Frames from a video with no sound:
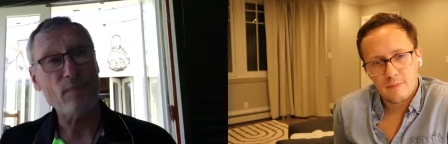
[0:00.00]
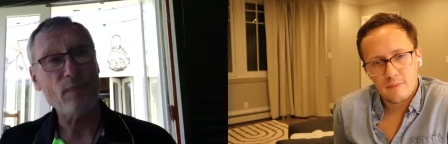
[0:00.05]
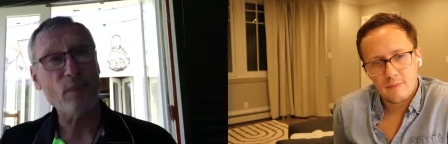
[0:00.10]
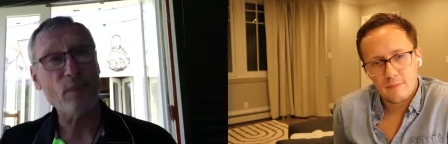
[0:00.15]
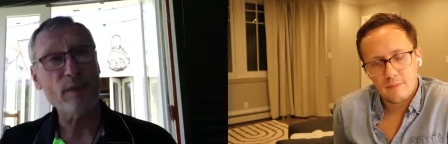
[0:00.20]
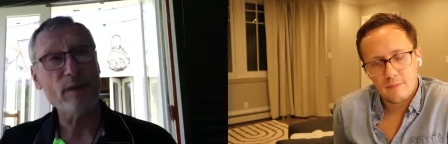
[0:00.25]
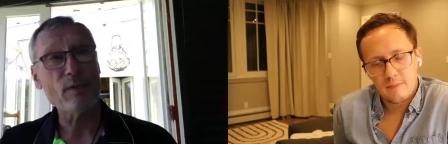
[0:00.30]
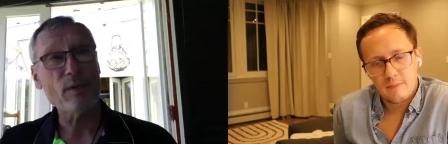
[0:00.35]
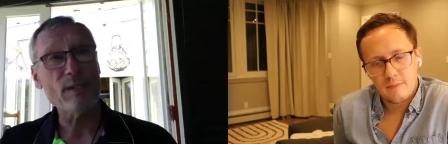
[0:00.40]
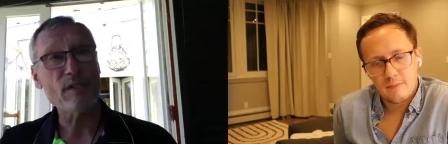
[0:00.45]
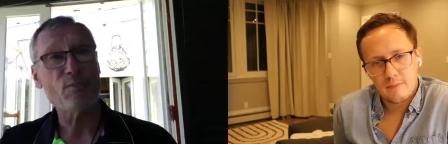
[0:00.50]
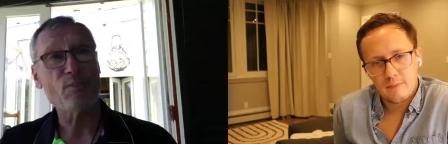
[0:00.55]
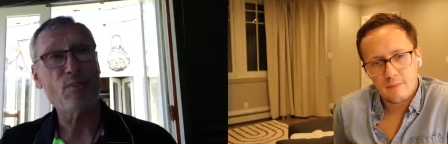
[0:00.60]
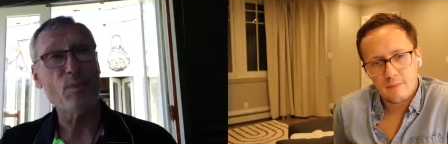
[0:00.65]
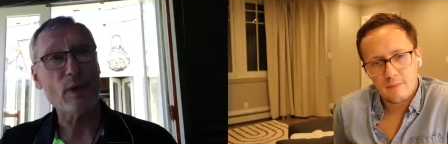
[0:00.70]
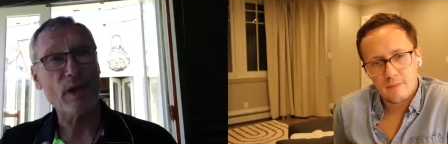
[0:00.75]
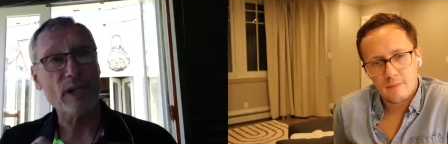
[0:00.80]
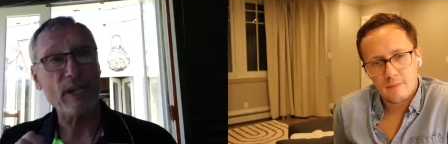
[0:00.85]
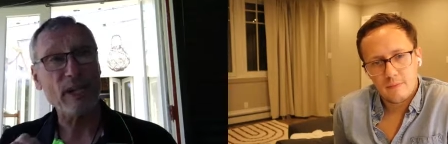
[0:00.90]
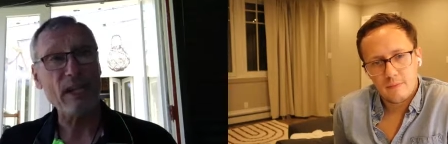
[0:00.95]
Speaker 1: we always were
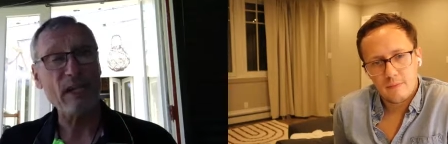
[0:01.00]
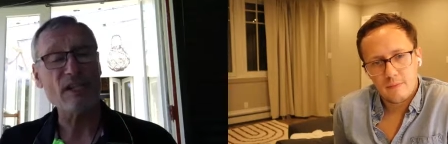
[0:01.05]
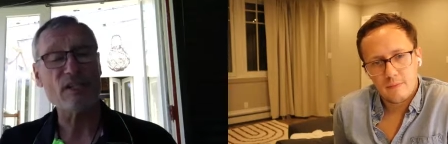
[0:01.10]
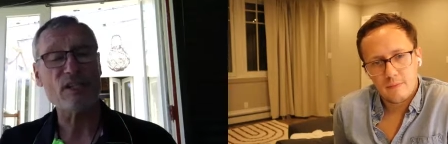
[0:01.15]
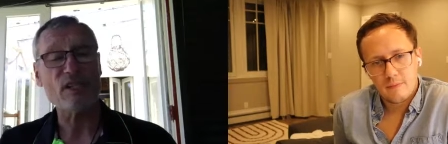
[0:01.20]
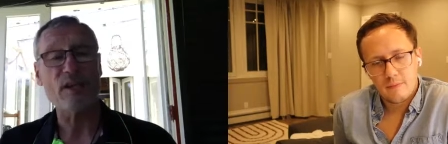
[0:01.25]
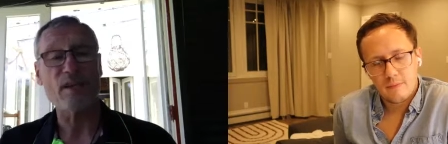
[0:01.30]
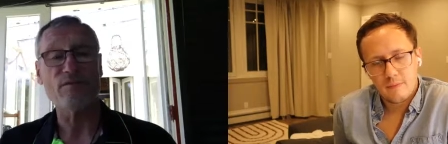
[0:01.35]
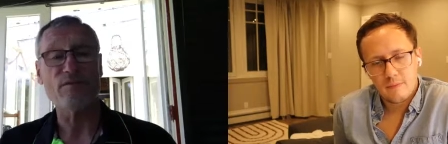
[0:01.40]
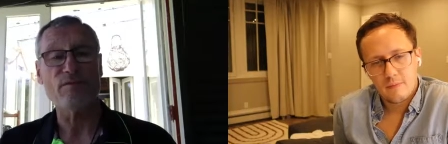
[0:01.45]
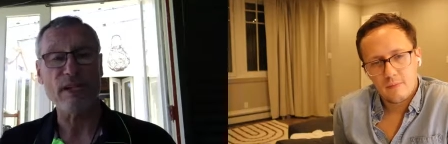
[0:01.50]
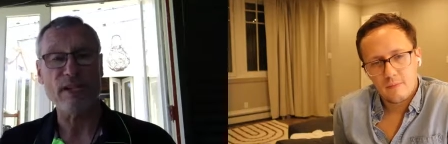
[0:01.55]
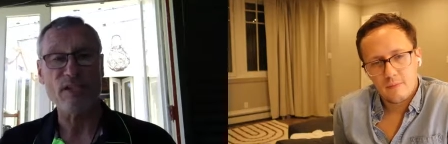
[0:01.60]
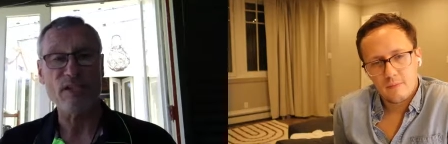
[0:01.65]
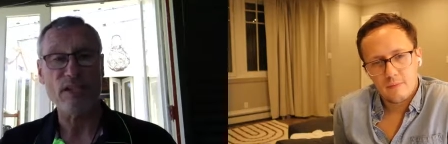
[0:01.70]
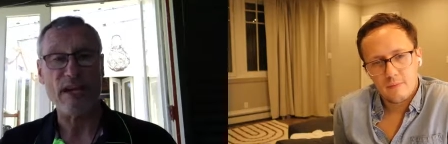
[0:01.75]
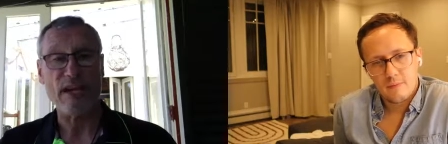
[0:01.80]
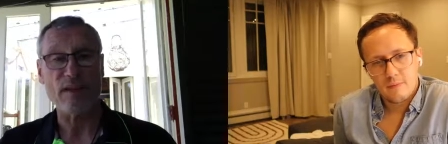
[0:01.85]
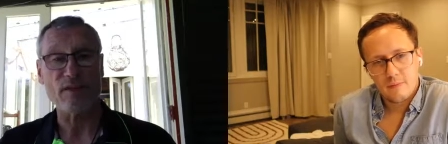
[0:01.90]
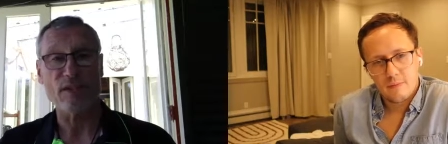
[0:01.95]
keen to reach
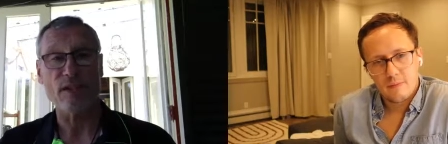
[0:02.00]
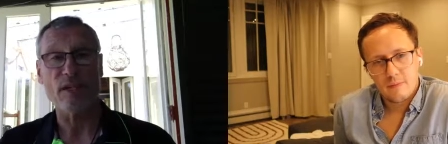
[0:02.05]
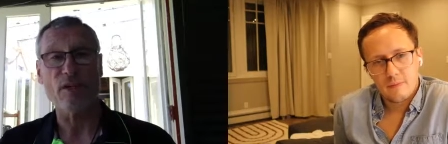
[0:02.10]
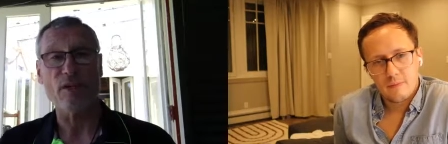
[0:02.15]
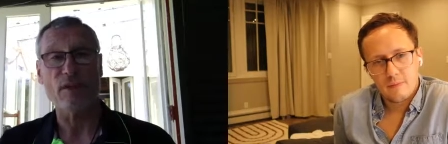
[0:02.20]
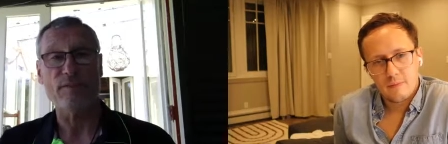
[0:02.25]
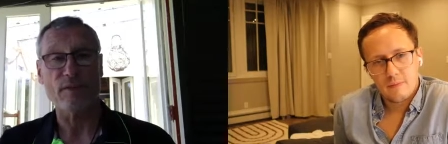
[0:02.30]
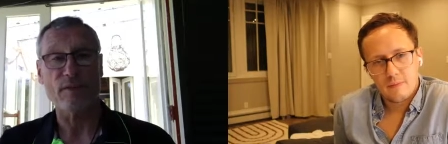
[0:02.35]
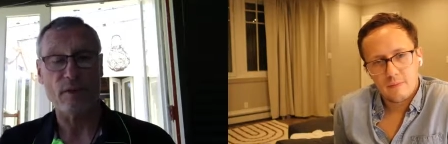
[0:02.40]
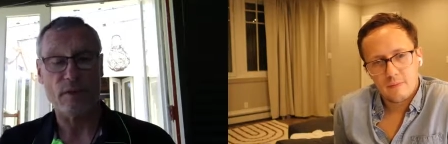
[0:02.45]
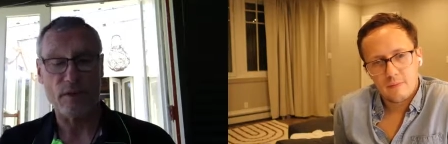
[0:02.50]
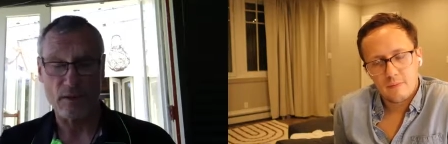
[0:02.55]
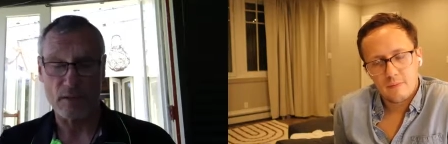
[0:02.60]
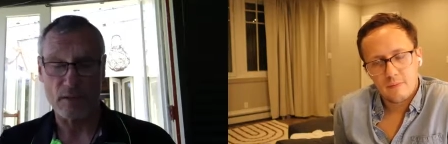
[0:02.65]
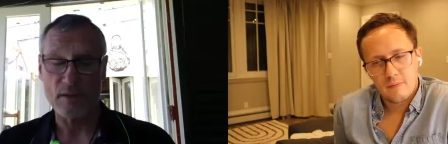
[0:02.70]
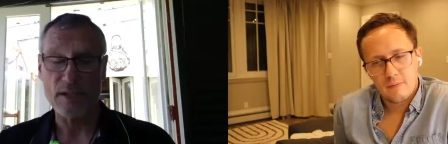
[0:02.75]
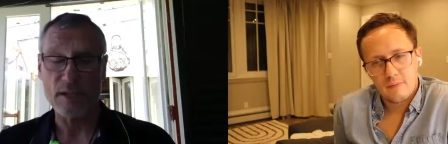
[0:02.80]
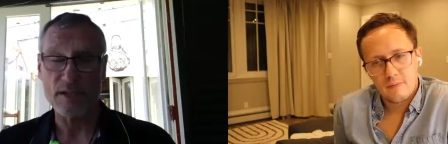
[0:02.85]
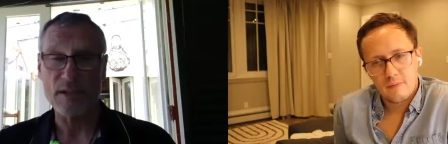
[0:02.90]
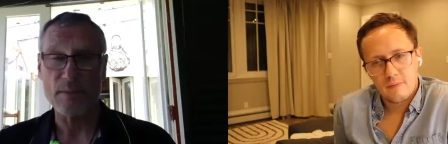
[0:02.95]
out and look for
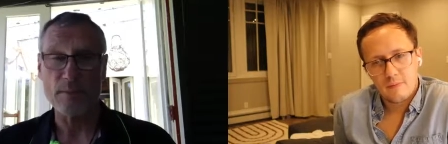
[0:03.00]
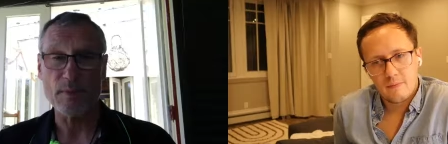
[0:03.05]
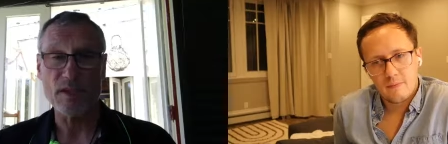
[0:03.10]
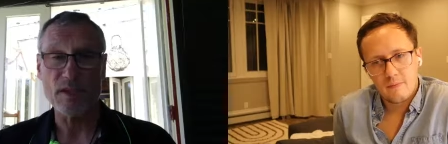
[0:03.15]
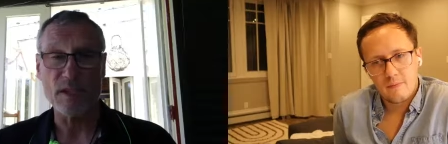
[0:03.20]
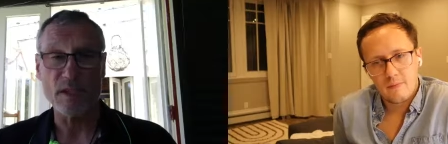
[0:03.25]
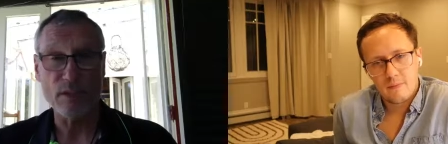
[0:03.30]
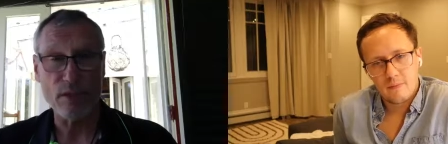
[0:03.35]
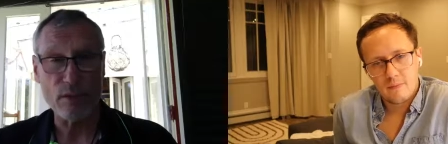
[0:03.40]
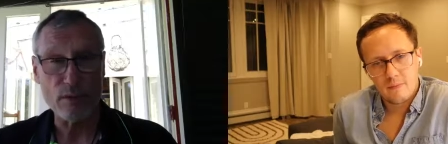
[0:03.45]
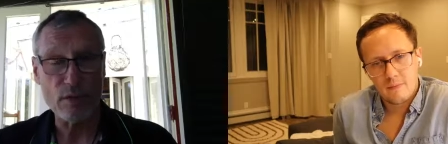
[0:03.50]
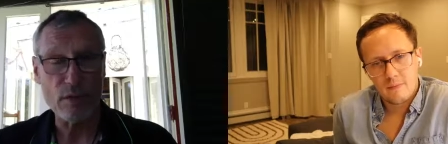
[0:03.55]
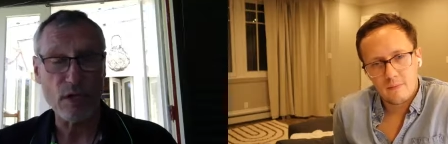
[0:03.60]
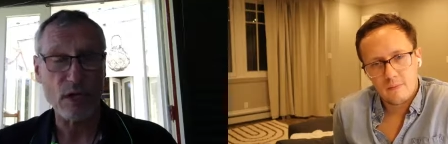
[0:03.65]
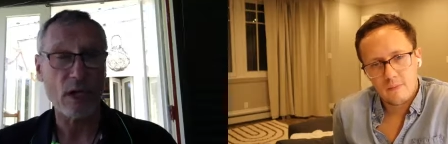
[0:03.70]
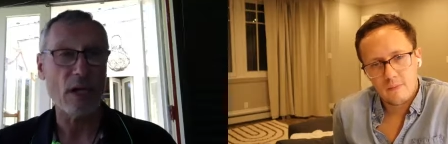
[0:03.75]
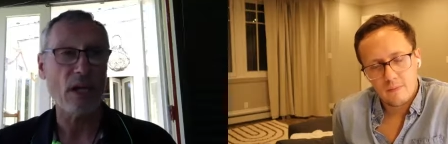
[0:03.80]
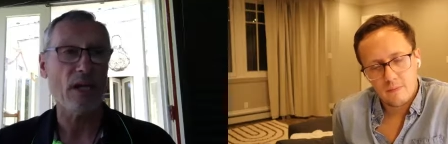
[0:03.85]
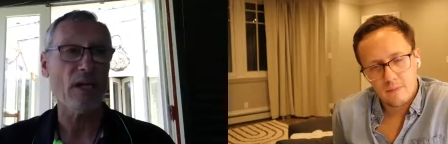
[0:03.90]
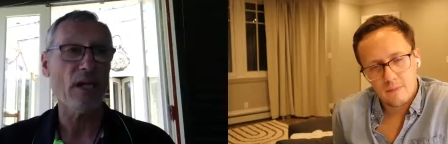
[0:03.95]
customers in
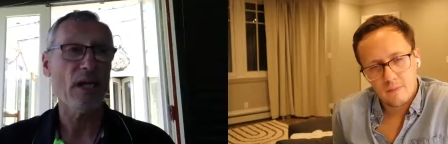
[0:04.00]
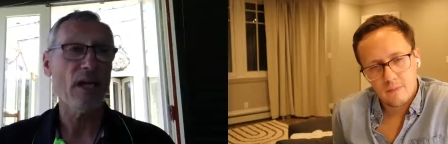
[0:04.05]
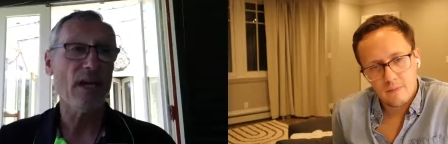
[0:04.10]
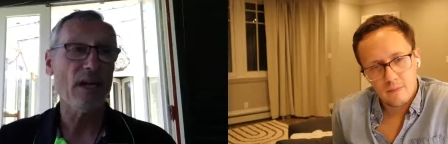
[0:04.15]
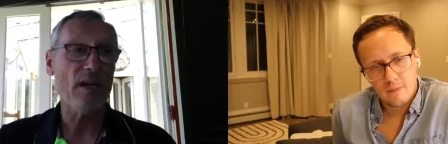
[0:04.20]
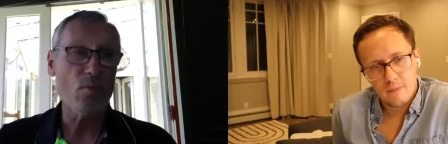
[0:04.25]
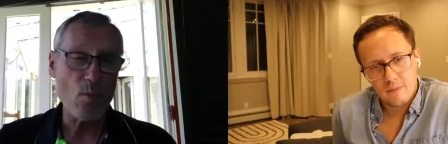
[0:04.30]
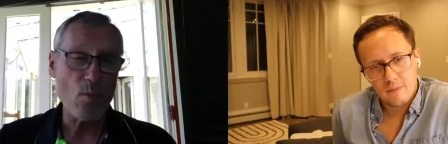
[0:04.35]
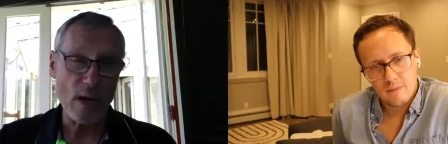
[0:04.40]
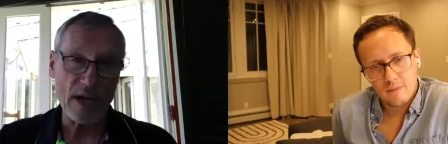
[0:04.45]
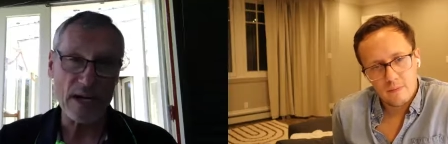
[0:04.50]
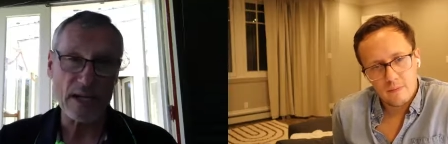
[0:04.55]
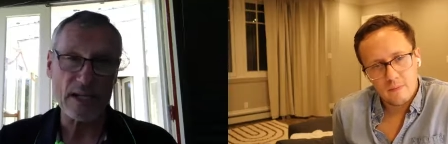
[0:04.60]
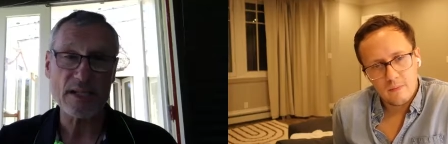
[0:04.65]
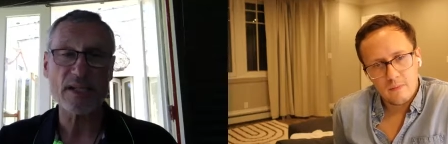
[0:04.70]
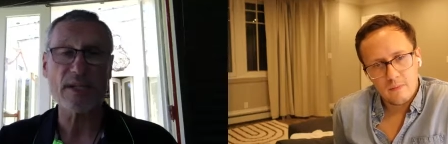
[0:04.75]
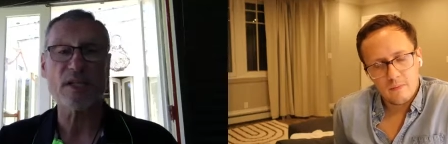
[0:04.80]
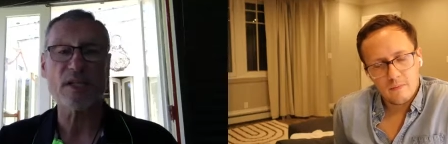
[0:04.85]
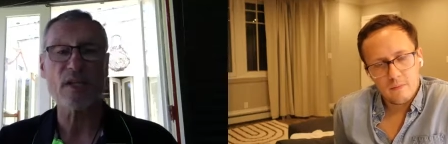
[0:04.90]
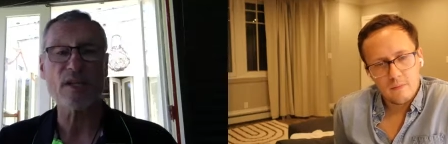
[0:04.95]
UK, in
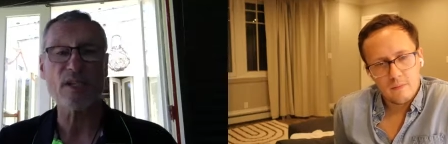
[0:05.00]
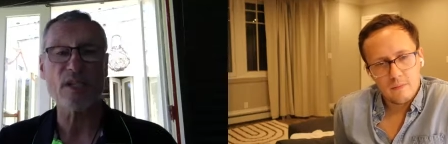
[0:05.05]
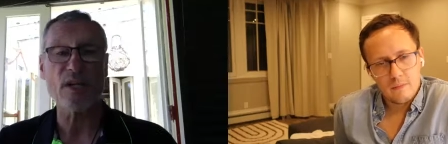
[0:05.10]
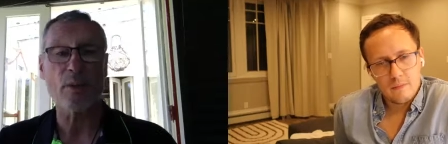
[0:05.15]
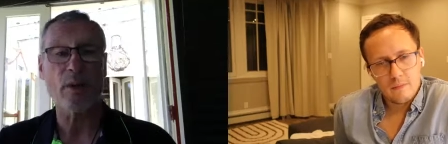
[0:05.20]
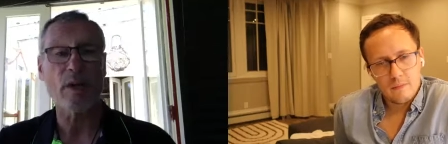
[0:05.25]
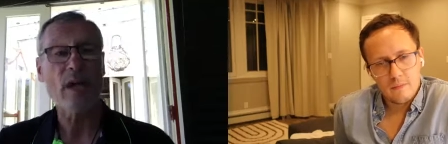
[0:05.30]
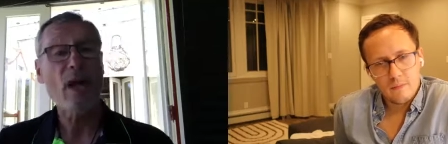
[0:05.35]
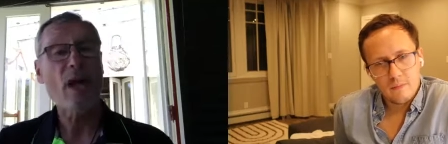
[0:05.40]
Wellington, and so on.